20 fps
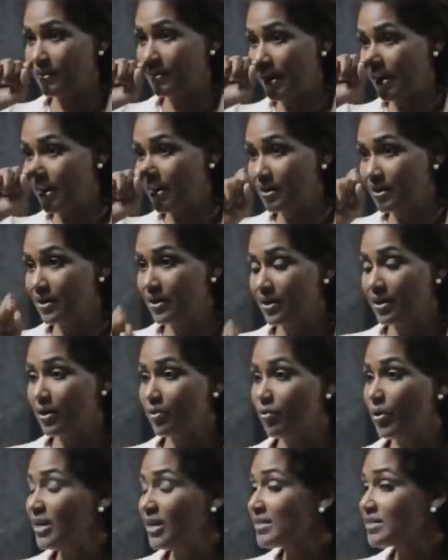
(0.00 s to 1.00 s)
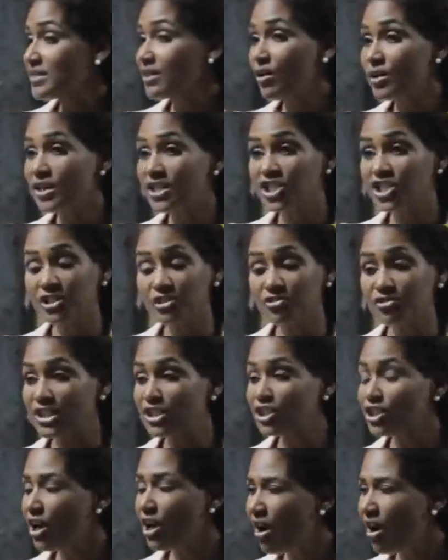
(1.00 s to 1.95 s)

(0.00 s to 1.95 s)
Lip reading: Right? When you see all the children